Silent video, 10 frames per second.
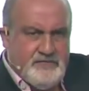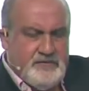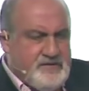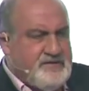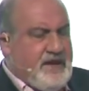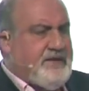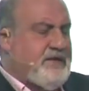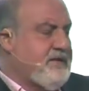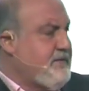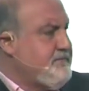versus
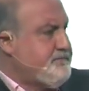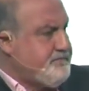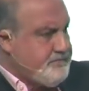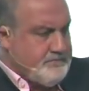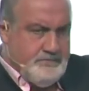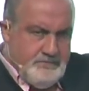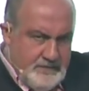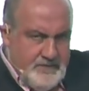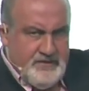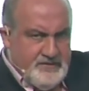static.
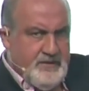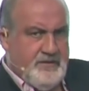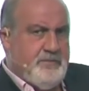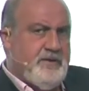That's another